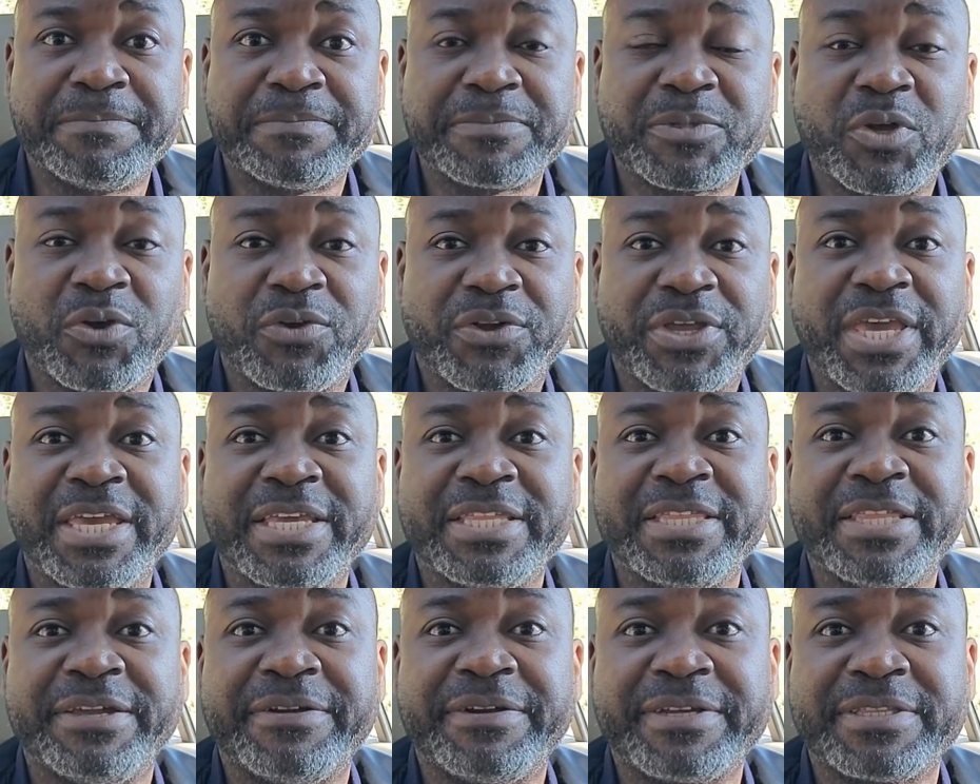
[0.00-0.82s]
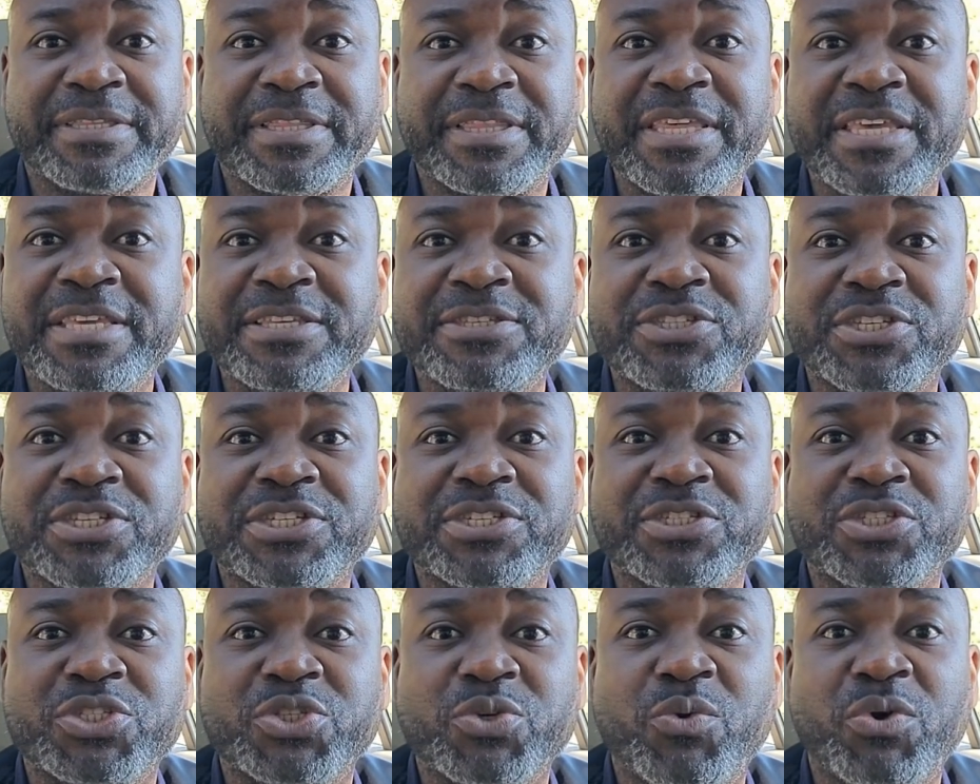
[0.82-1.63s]
Okay, there are things you
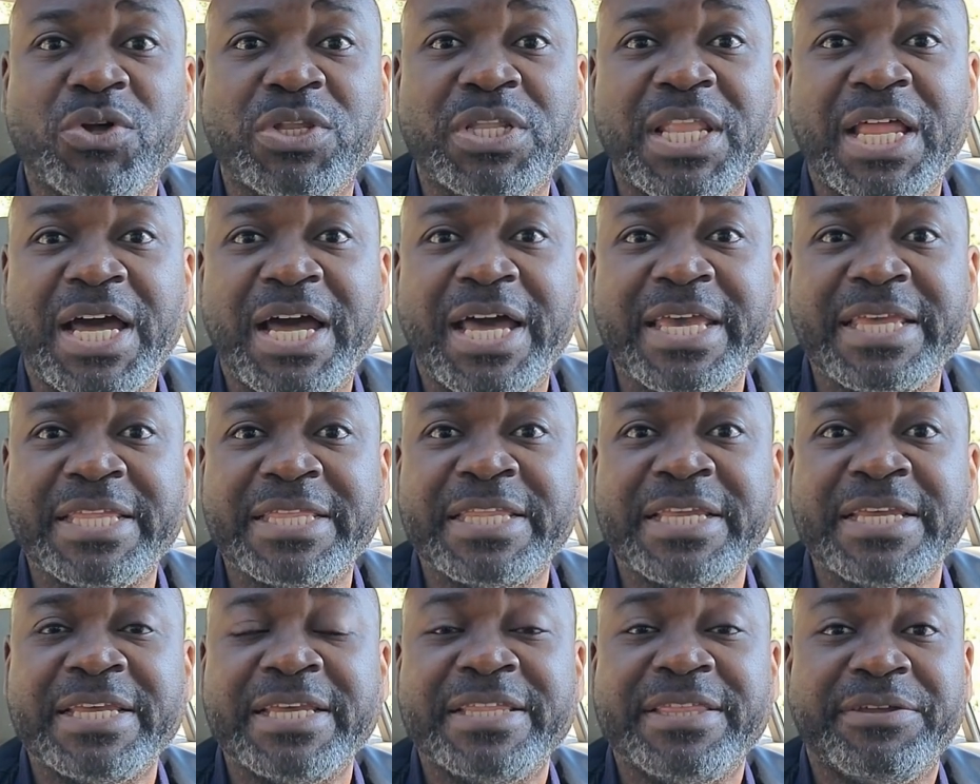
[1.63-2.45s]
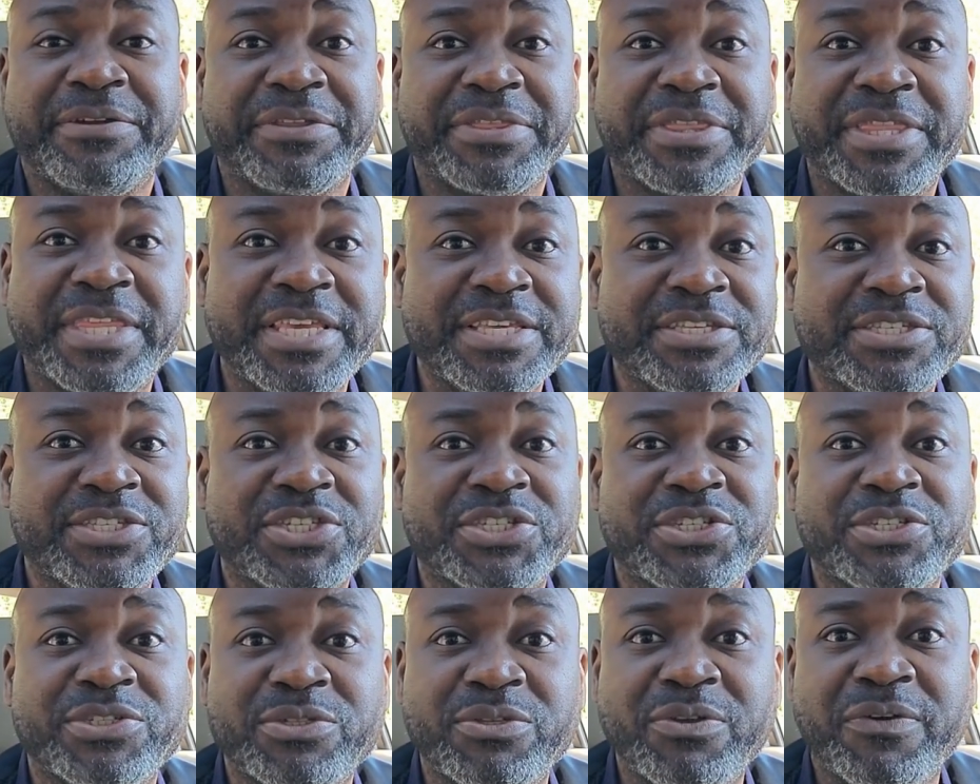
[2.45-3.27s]
can do online, there are things you
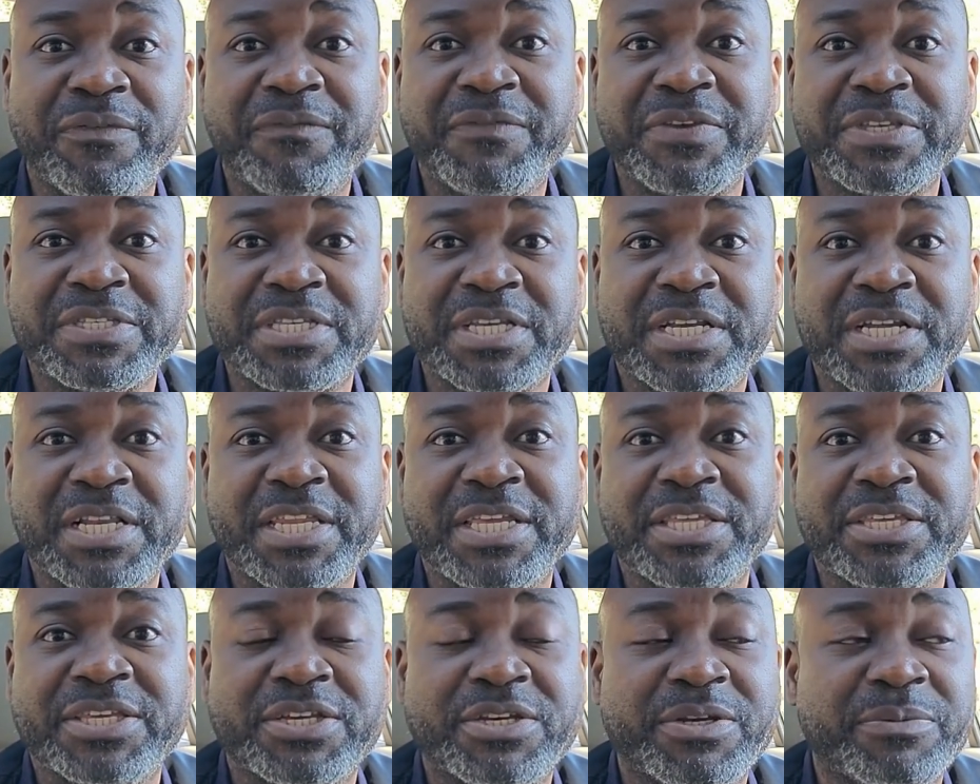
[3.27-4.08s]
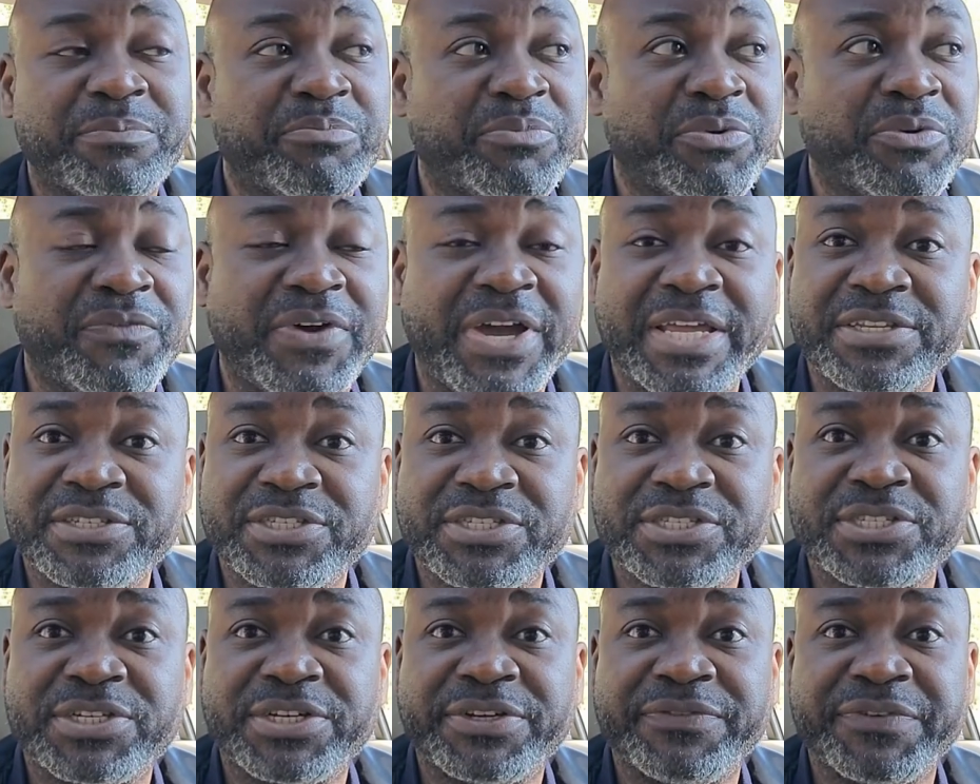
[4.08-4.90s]
can do physically. You can provide a
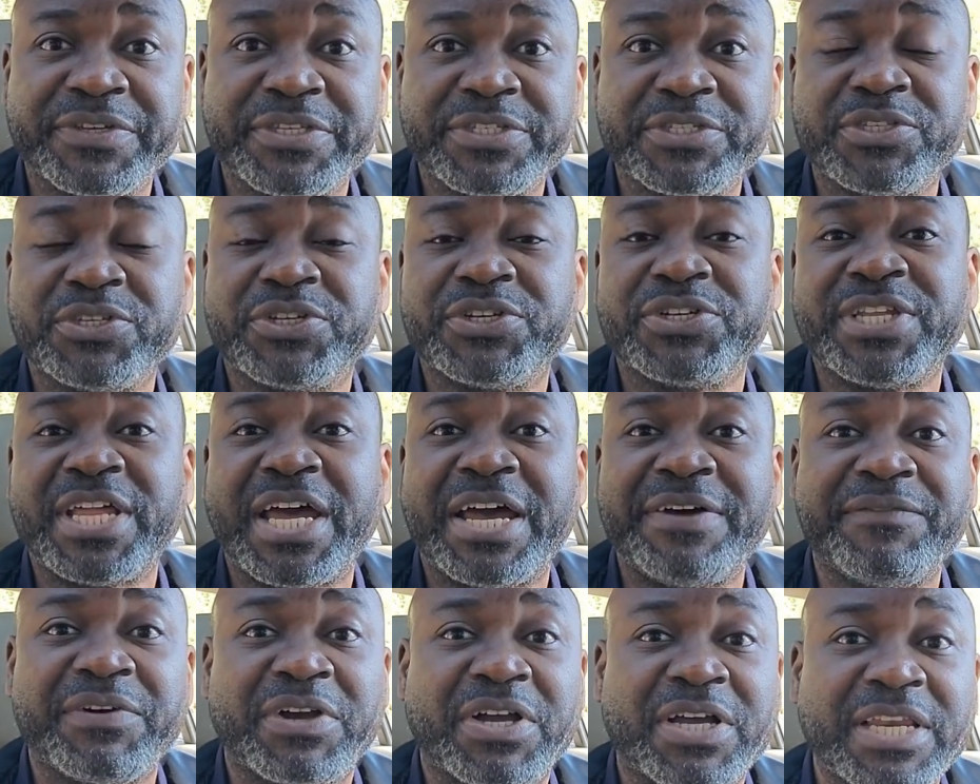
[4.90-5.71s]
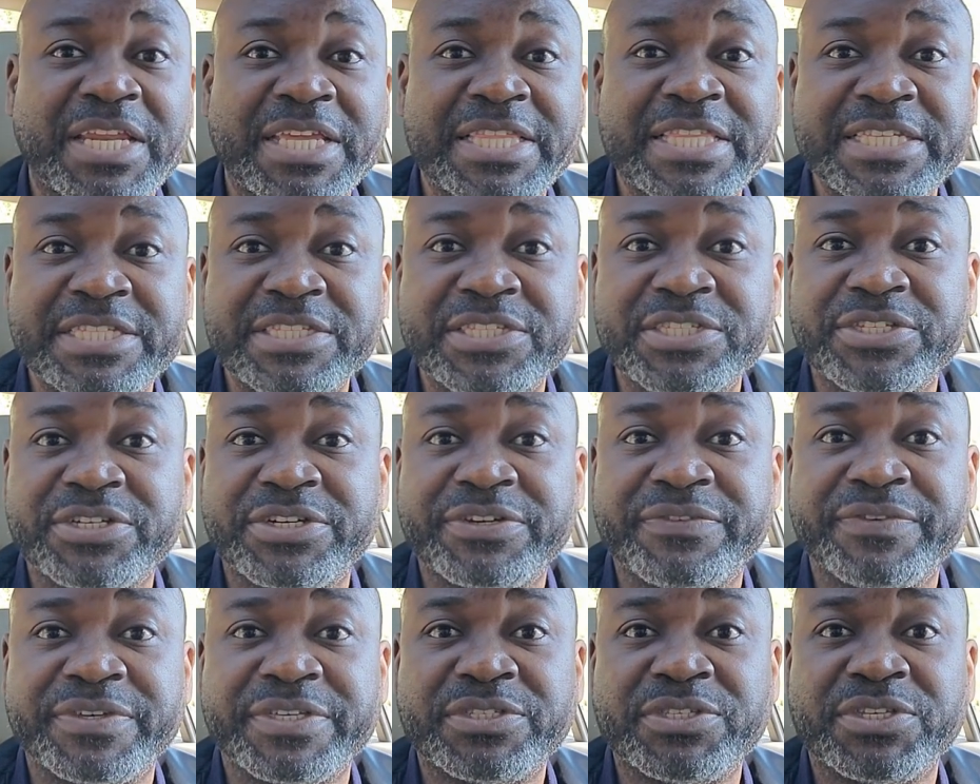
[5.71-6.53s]
service, you can have a cleaning
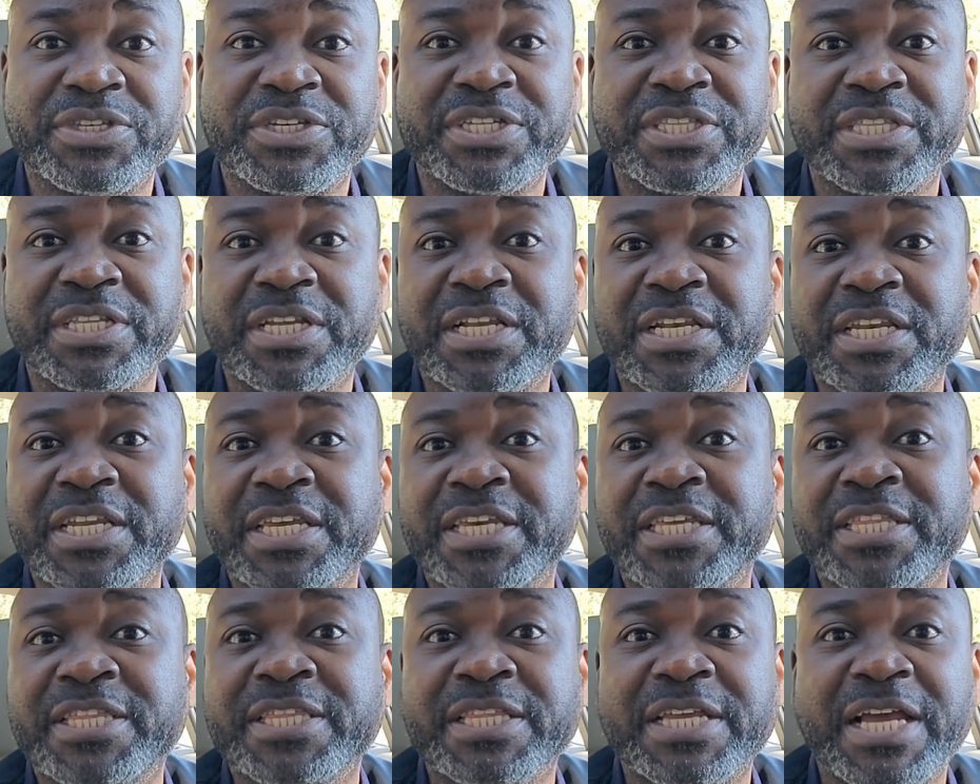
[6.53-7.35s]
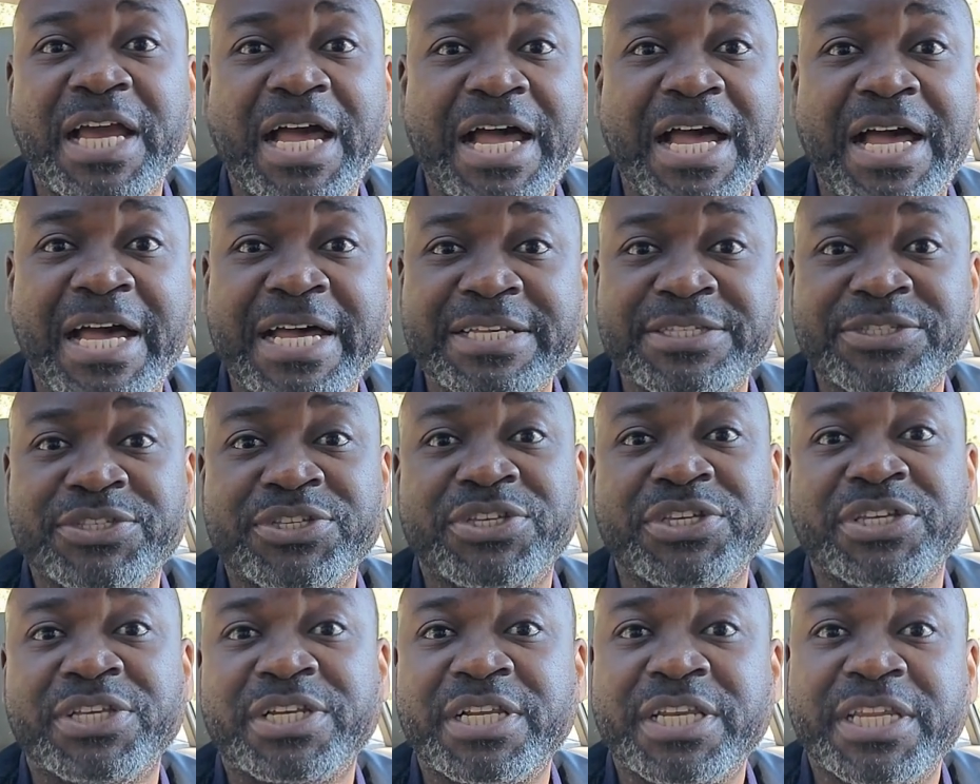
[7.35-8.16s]
service, you can clean cars, you
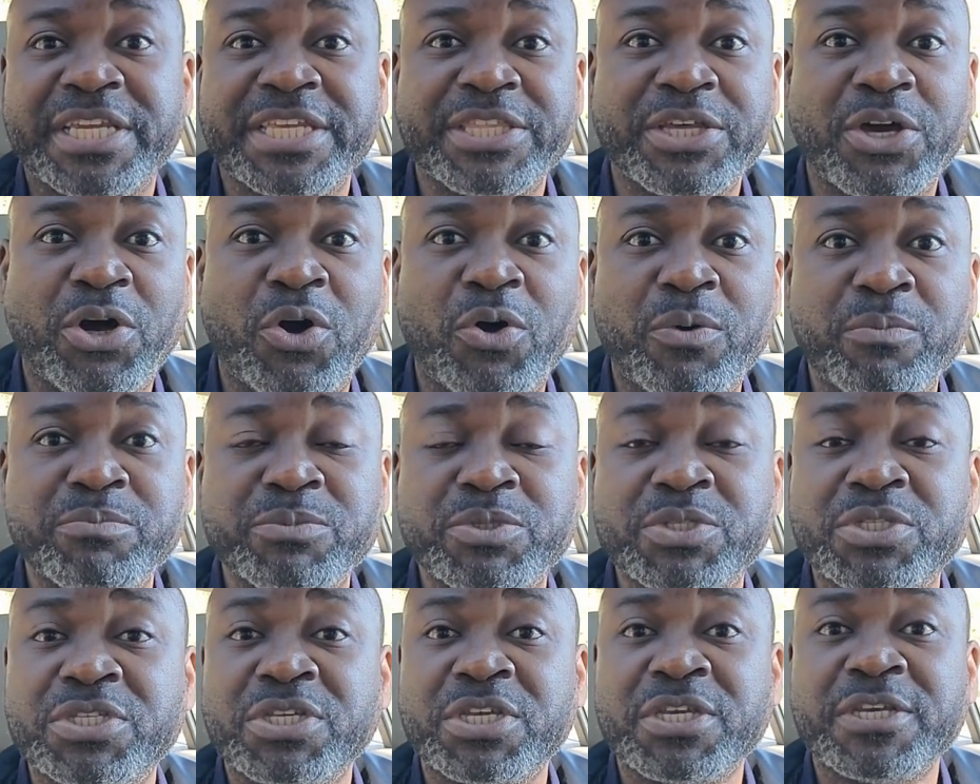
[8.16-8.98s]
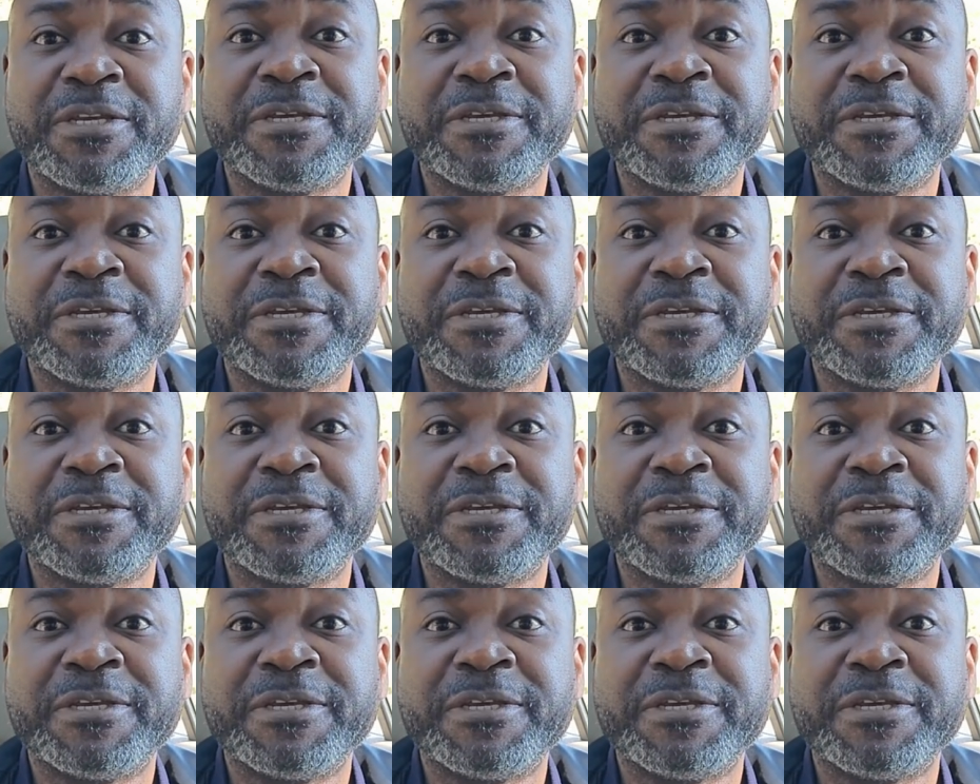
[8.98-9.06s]
can clean homes,